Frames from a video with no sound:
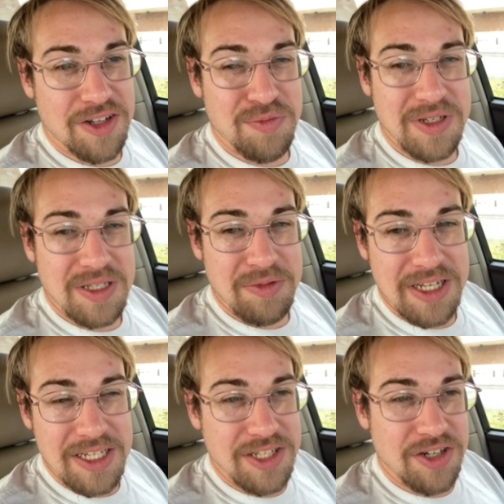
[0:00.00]
You meet
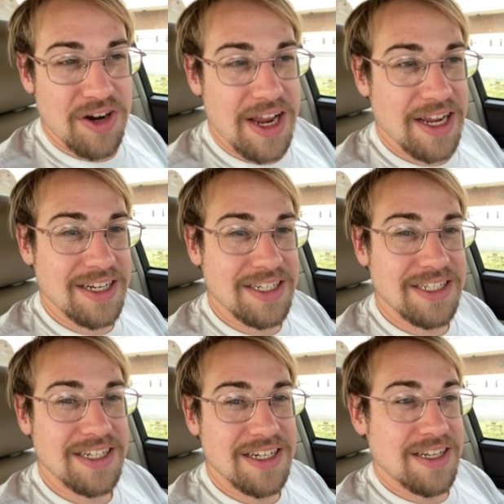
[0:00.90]
kids your
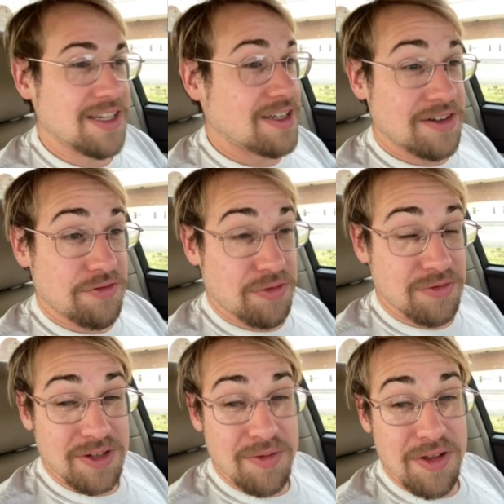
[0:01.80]
age from
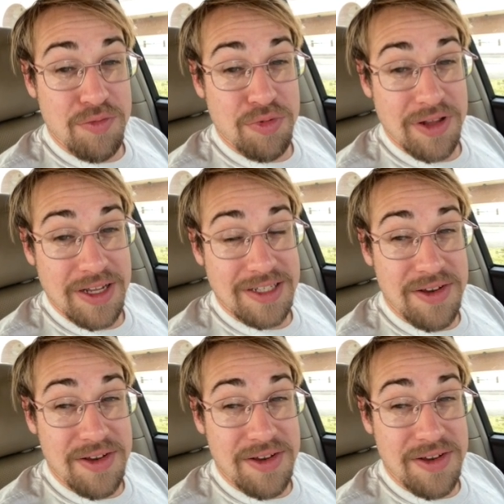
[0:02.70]
some other place.